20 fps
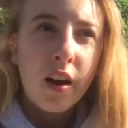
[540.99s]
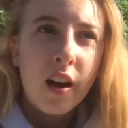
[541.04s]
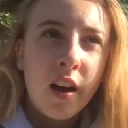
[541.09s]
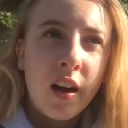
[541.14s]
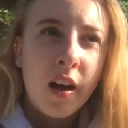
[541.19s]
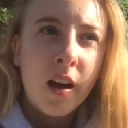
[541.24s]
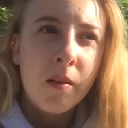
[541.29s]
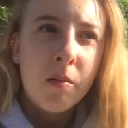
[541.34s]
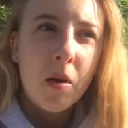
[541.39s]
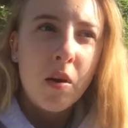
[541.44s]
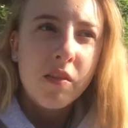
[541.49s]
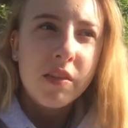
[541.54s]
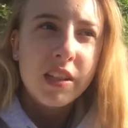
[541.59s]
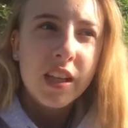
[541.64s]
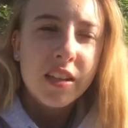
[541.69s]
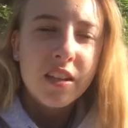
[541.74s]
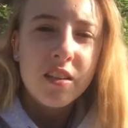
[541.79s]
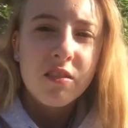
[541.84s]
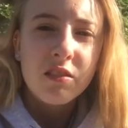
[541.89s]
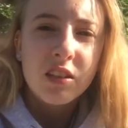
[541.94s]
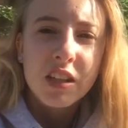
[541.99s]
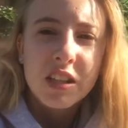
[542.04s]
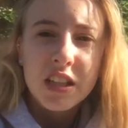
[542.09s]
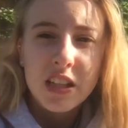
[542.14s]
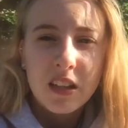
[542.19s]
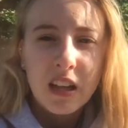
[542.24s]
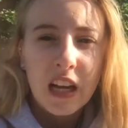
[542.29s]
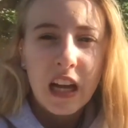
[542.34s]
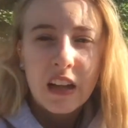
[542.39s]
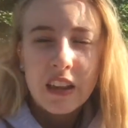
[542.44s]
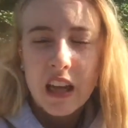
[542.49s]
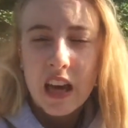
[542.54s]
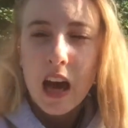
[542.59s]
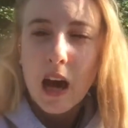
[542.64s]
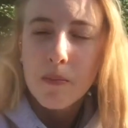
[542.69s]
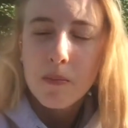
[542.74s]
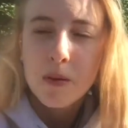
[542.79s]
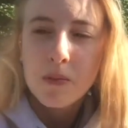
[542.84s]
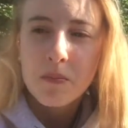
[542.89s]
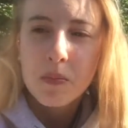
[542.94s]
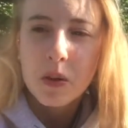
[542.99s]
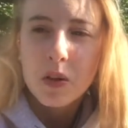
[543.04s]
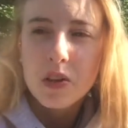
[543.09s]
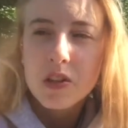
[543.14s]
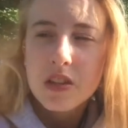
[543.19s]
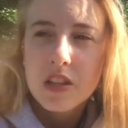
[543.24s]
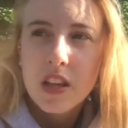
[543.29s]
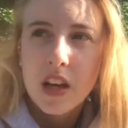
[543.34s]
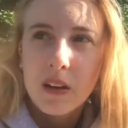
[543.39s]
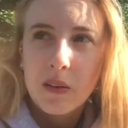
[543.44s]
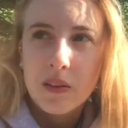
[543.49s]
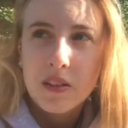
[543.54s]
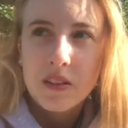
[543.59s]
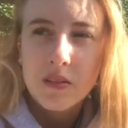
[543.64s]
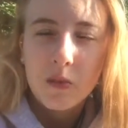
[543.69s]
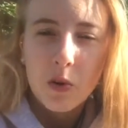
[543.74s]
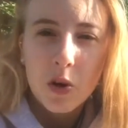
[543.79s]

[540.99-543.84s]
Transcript: Obviously I didn't really see how that happened because I wasn't